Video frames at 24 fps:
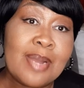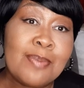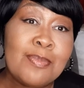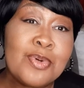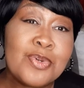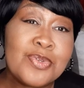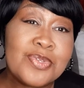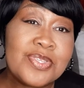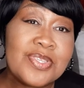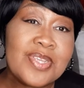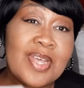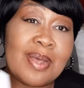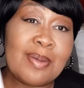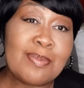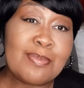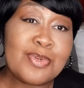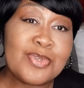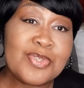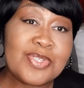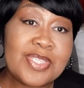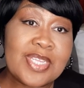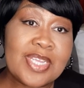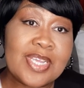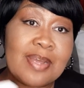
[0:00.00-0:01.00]
I
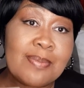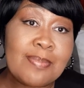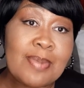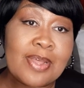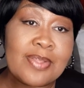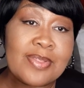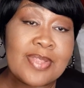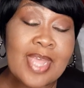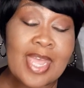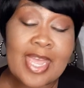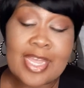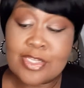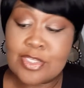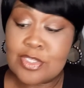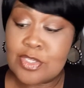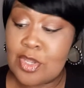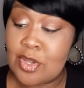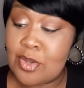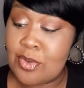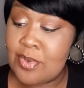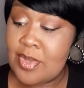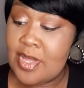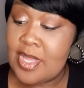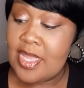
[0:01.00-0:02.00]
almost think about that.
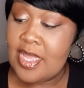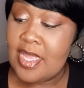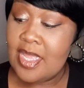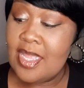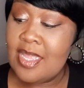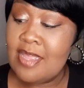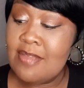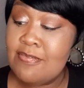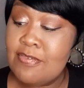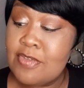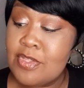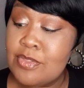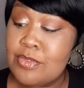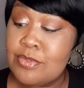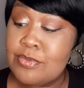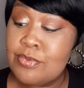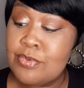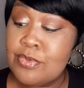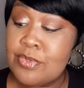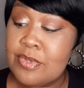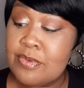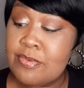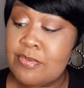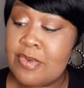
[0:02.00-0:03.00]
So even
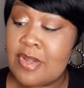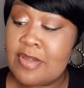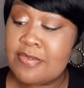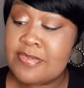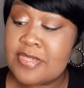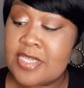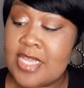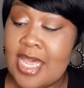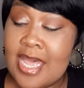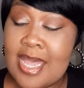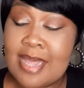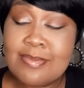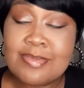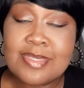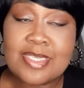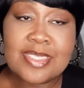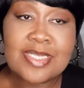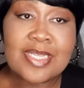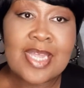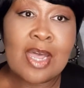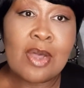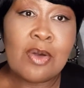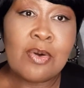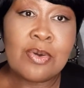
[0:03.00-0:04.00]
through the rough times,
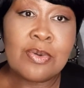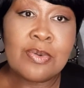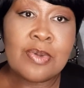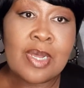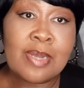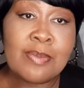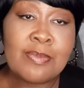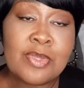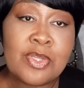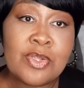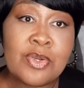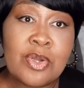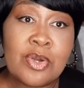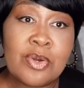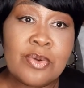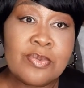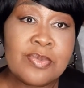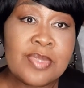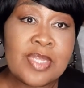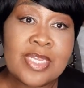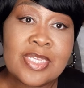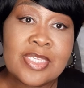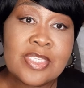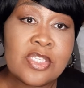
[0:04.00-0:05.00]
it's not,
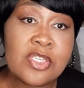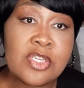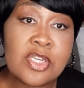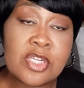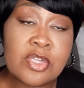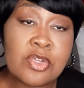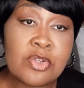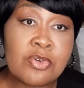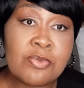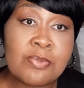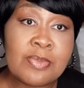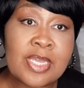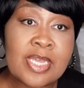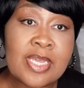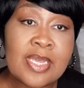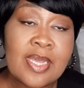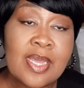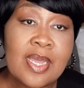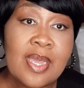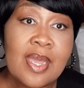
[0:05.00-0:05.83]
things look gloomy.